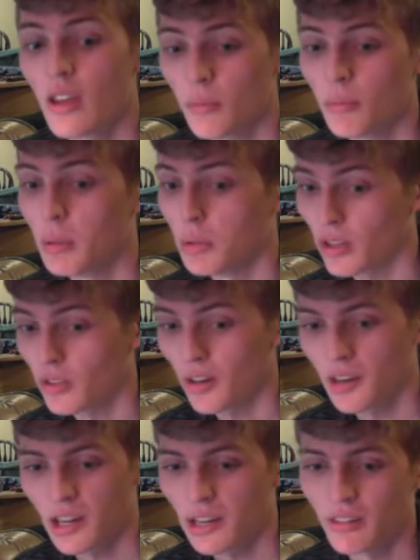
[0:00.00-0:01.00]
maybe I'll try
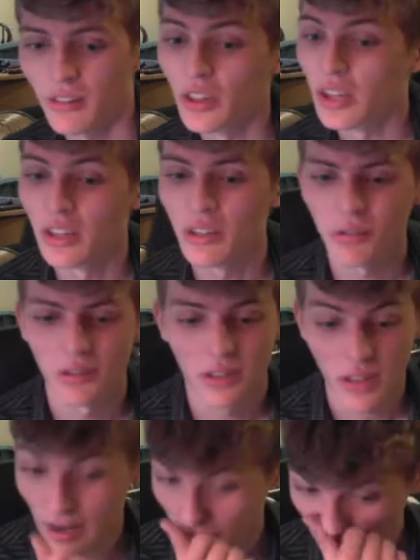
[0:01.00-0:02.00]
it out. And then this one's
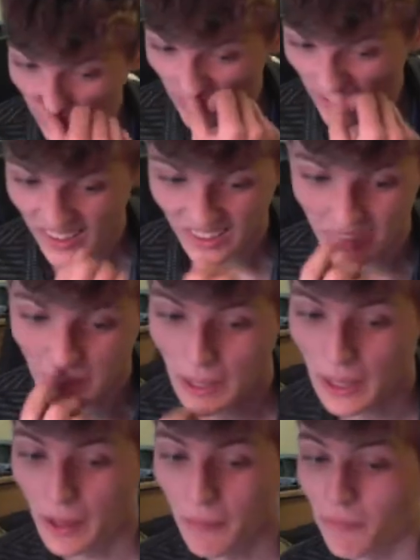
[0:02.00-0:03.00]
not really a
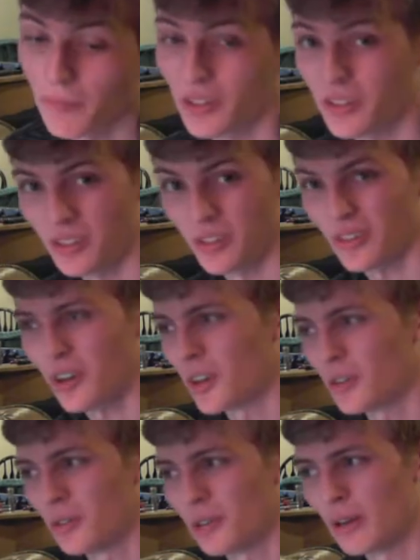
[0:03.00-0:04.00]
game. This is a
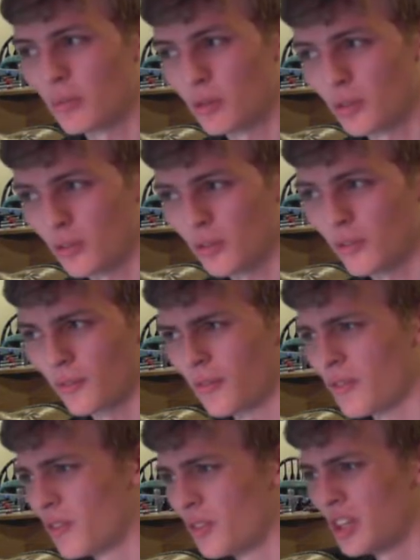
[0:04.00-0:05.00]
Cartoon Network
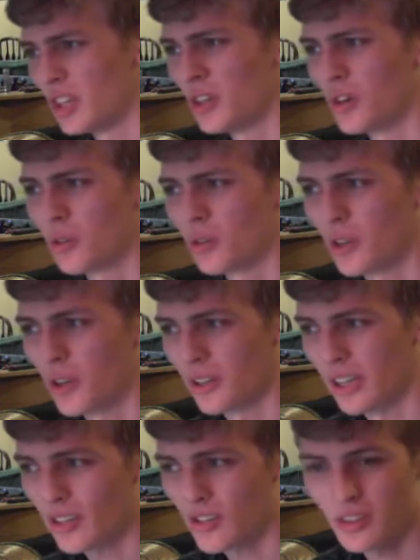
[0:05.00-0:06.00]
video
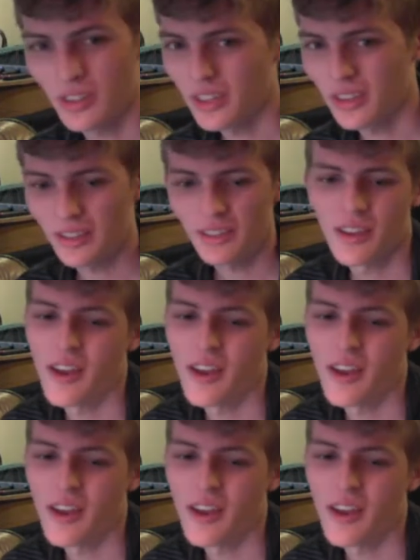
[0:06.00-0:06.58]
collection thing.